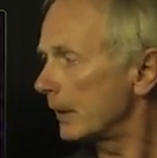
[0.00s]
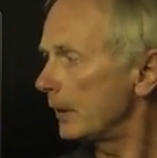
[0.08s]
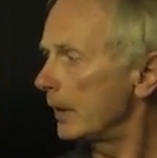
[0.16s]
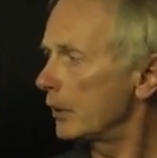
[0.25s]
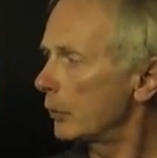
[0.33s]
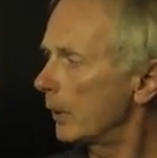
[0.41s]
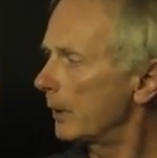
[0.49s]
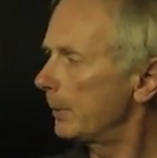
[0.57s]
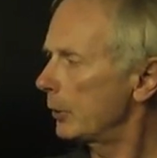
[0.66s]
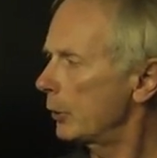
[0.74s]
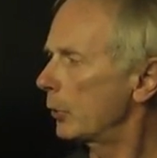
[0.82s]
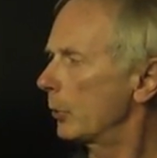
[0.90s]
The
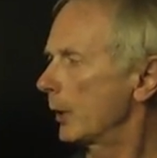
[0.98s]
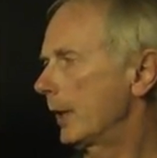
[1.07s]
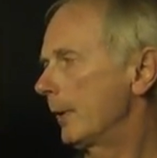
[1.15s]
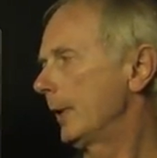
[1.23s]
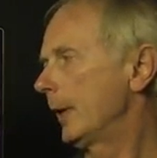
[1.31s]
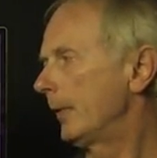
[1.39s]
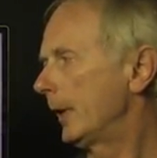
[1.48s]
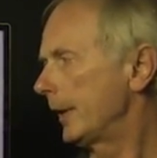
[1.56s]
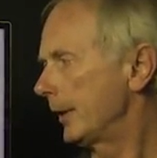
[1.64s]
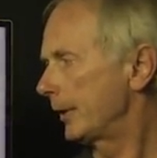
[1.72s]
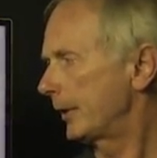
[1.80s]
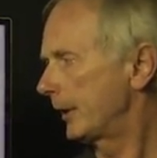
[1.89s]
entrainment zone can have
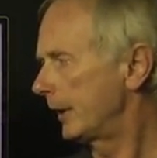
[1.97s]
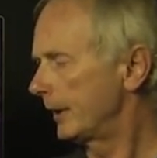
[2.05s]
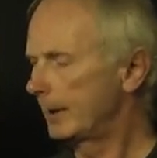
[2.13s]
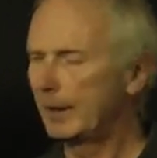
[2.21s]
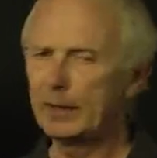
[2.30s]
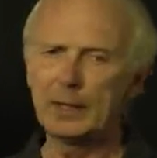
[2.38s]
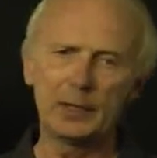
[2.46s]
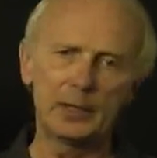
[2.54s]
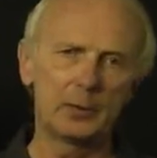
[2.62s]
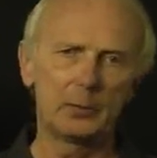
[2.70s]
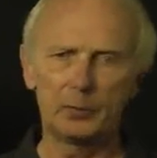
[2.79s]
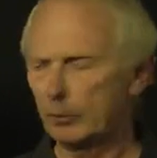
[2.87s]
various
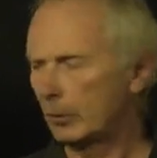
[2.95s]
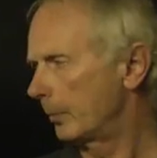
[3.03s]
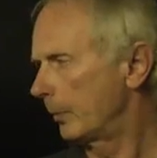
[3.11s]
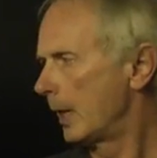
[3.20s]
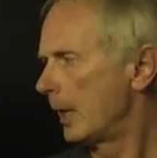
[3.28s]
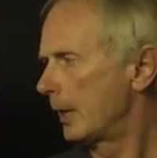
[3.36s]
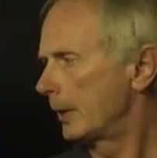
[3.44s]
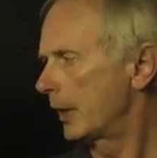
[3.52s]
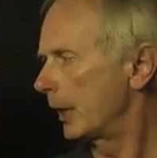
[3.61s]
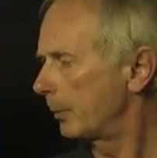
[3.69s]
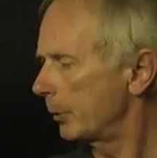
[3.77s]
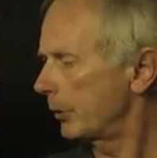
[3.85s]
thickness, from
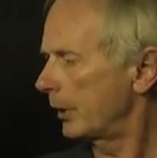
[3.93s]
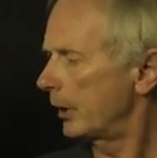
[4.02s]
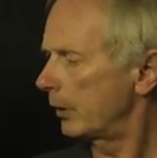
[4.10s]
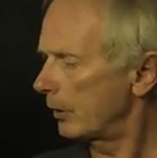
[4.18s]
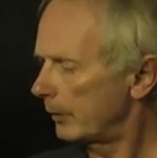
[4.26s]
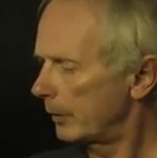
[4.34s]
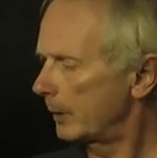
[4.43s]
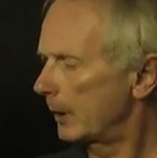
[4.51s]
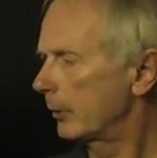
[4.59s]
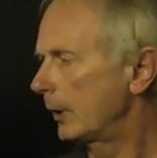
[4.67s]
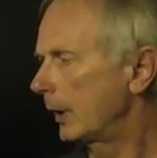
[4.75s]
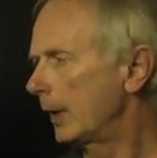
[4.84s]
10% of the
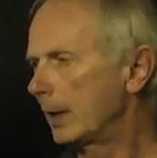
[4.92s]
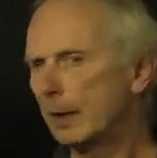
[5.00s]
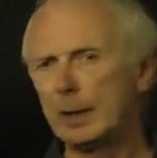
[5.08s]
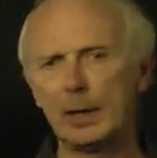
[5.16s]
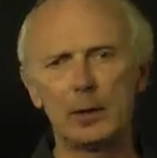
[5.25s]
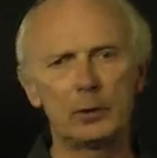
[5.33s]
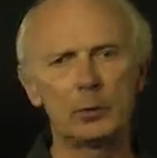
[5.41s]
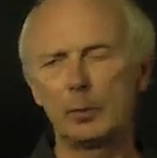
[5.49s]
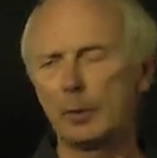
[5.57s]
boundary layer height to